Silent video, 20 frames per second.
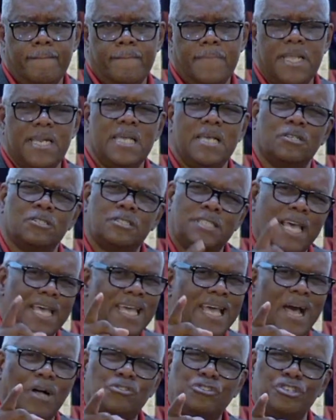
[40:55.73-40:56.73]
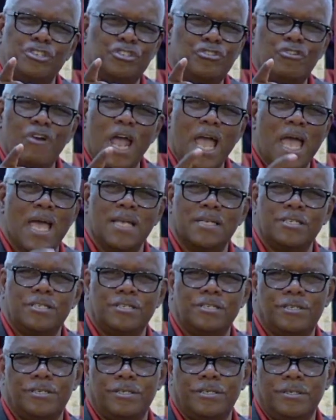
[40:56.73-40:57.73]
He'll take out your
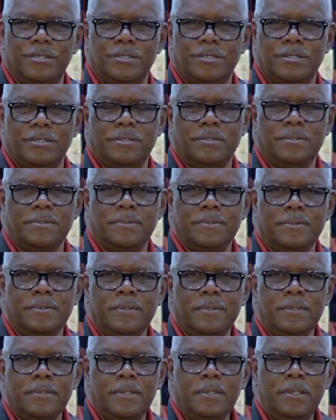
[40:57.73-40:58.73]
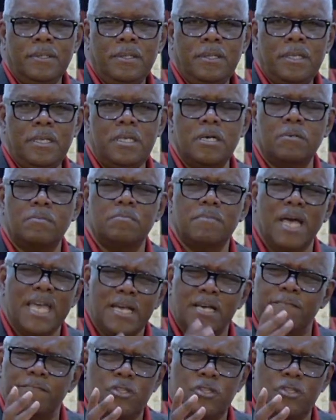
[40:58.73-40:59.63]
trash. He'll make of